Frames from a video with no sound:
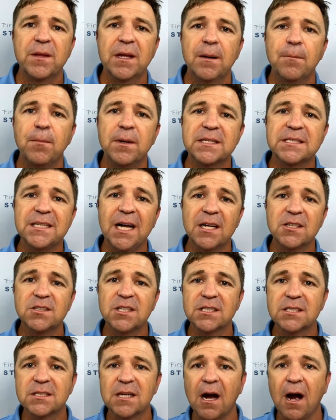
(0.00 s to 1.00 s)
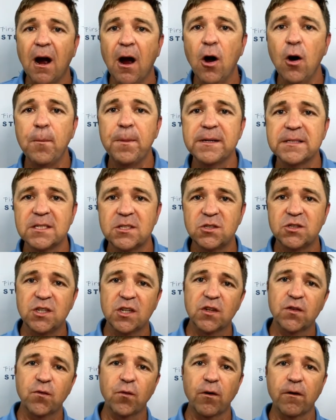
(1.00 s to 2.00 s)
But it's not just, our hope isn't
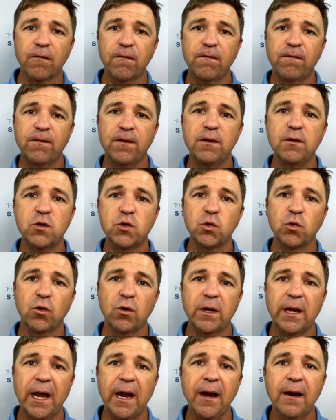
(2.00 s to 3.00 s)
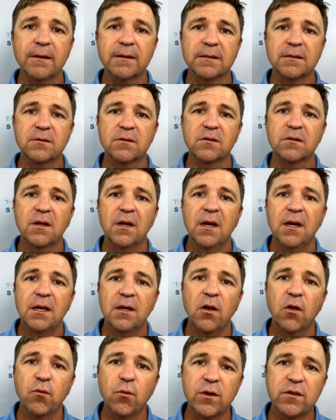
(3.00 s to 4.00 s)
just for a future inheritance.
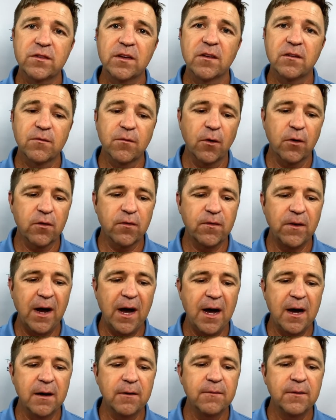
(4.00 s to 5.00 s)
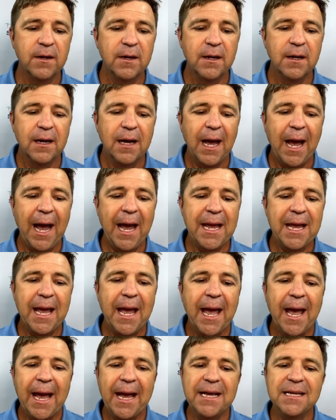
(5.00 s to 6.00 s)
Notice what he says in verse 5.
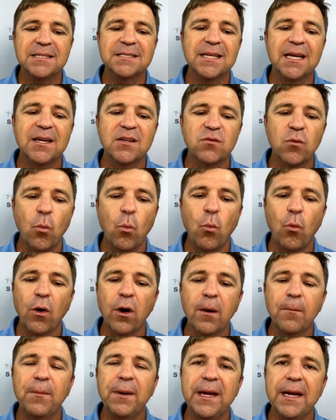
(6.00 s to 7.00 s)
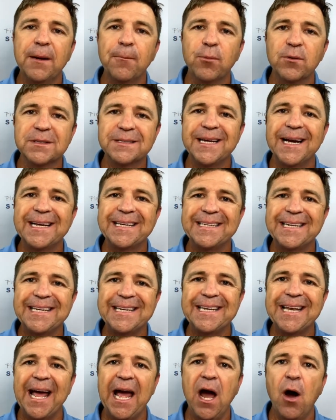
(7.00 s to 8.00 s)
Hey, he says, we're being protected
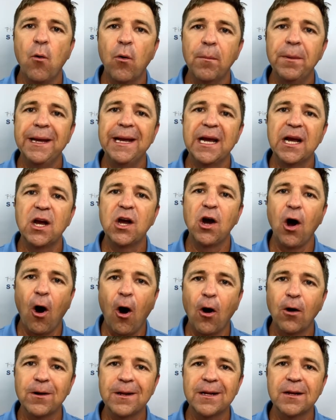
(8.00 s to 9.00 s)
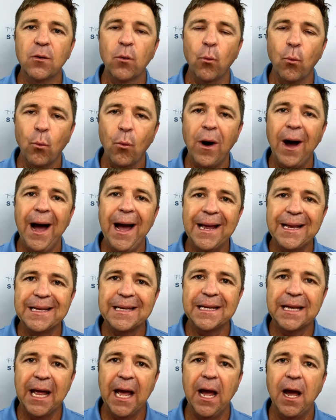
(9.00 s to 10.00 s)
now. We're being guarded right
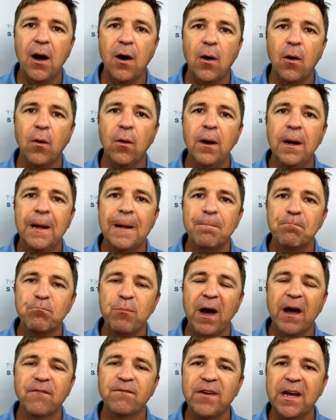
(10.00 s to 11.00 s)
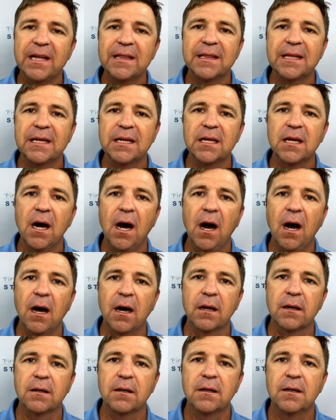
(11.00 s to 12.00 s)
now by faith in God.